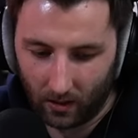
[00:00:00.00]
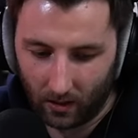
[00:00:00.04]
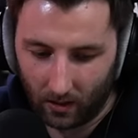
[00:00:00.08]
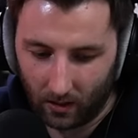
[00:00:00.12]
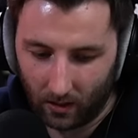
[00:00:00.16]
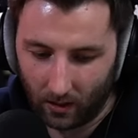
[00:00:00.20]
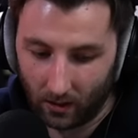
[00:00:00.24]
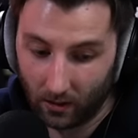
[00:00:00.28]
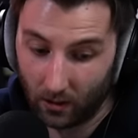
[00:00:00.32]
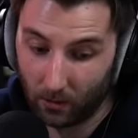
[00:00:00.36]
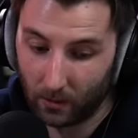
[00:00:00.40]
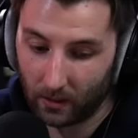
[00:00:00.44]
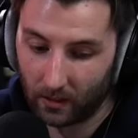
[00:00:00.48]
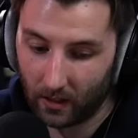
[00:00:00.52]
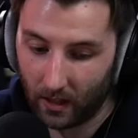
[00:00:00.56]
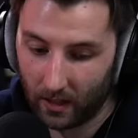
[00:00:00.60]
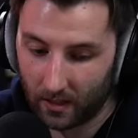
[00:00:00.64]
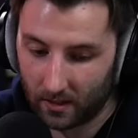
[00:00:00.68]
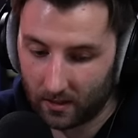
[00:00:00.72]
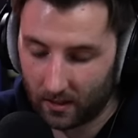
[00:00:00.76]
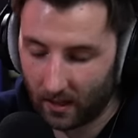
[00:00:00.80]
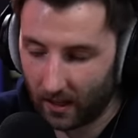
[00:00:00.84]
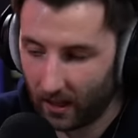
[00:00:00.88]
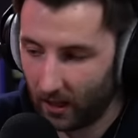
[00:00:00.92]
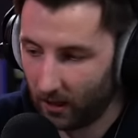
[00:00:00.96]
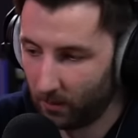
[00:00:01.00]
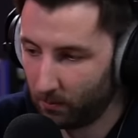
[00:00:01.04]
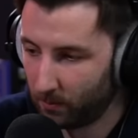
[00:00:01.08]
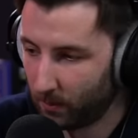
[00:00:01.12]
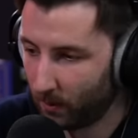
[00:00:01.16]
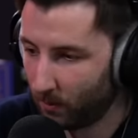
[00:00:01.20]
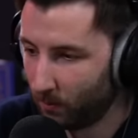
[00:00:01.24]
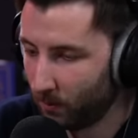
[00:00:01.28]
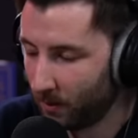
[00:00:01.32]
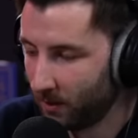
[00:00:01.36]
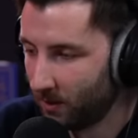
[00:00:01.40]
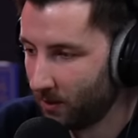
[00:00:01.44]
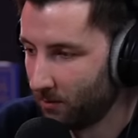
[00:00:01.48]
he knew he'd let us down,
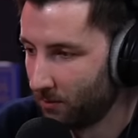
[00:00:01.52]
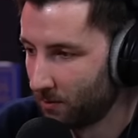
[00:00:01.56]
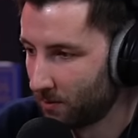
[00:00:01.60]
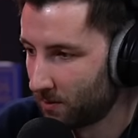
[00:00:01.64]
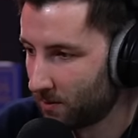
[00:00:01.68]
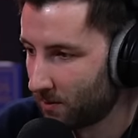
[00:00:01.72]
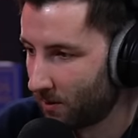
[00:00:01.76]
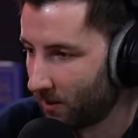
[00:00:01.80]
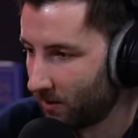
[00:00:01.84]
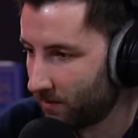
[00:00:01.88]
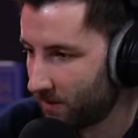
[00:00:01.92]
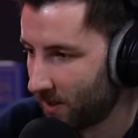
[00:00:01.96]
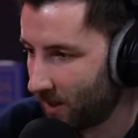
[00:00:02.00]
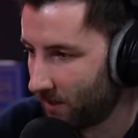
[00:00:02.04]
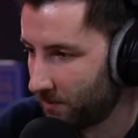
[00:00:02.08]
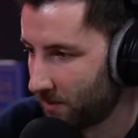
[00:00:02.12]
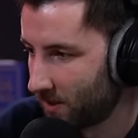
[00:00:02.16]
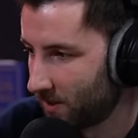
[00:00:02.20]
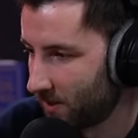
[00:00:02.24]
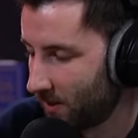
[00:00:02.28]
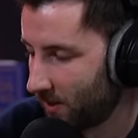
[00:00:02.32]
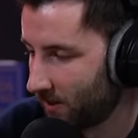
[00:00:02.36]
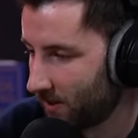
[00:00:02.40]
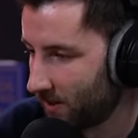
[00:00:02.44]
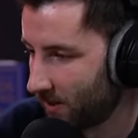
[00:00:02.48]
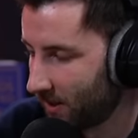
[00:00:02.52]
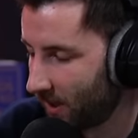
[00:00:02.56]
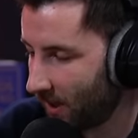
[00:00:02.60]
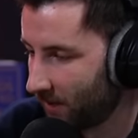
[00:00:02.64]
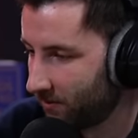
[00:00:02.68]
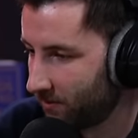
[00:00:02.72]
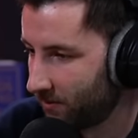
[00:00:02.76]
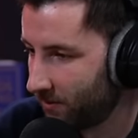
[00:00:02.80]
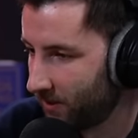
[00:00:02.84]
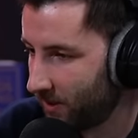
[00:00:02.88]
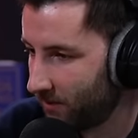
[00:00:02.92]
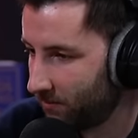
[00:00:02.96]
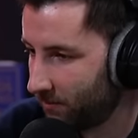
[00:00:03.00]
but we knew it was sort of time to stick
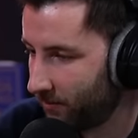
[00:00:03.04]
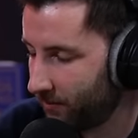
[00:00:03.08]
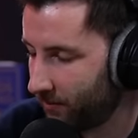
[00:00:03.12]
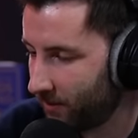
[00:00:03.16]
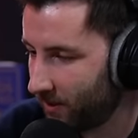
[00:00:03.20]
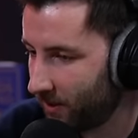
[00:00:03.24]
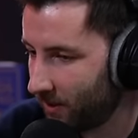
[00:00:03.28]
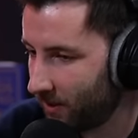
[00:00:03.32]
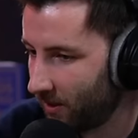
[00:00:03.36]
together and everything.